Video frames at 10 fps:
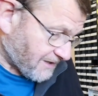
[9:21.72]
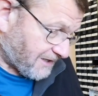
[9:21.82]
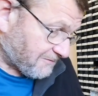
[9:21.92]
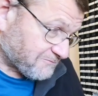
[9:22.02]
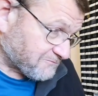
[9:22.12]

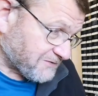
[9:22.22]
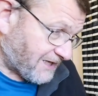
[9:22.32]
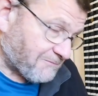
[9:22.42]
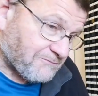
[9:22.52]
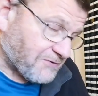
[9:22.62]

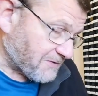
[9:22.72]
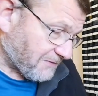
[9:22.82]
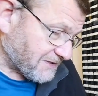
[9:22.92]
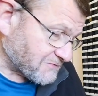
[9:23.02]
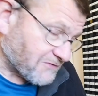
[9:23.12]
Yeah, pretty
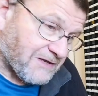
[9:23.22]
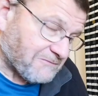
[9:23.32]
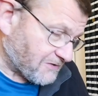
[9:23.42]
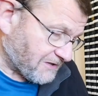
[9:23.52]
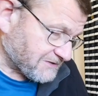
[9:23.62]
pleased with
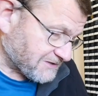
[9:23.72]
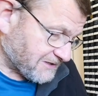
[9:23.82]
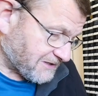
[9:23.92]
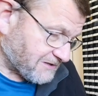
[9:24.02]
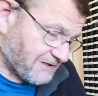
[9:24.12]
it. Nice,
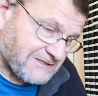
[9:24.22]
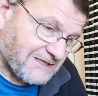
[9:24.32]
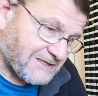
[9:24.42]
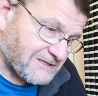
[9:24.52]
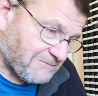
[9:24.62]
nice
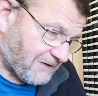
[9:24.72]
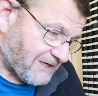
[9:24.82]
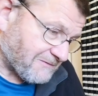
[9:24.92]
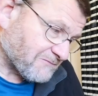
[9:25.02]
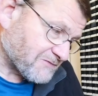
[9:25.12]
clear
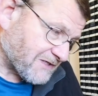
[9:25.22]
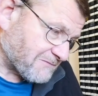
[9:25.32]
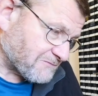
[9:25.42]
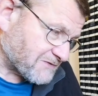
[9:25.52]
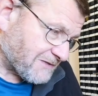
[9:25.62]
display.
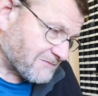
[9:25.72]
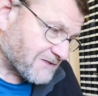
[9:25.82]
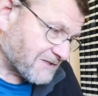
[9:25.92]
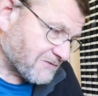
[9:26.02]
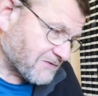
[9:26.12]
Seems
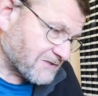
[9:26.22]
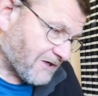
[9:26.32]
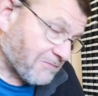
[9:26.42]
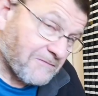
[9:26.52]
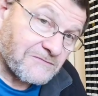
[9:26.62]
to do the
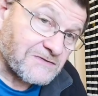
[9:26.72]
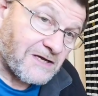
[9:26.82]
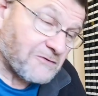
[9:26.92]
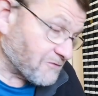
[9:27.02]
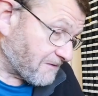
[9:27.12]
job,
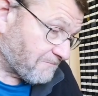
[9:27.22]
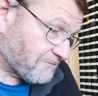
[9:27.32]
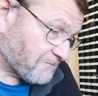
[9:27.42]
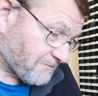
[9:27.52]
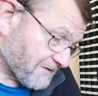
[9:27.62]
so
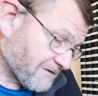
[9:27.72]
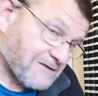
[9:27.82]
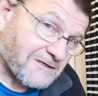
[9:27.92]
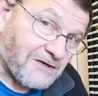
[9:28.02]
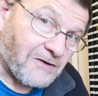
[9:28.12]

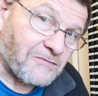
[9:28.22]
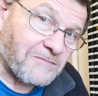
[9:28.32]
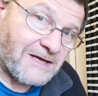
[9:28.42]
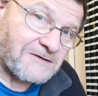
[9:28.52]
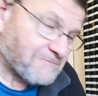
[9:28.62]
can't be
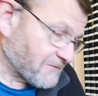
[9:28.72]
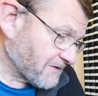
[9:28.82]
bad.